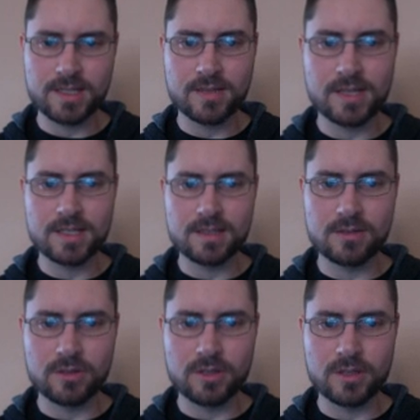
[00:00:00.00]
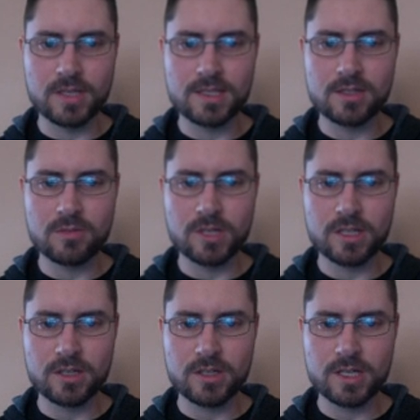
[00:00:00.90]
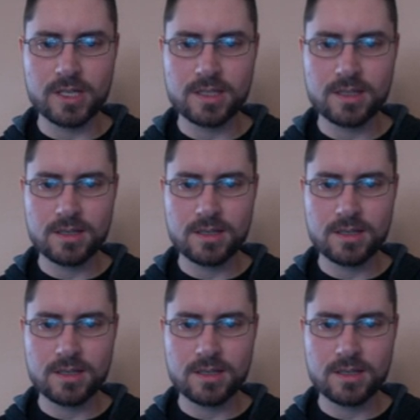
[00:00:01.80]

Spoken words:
Now that doesn't look good. That's too much contrast.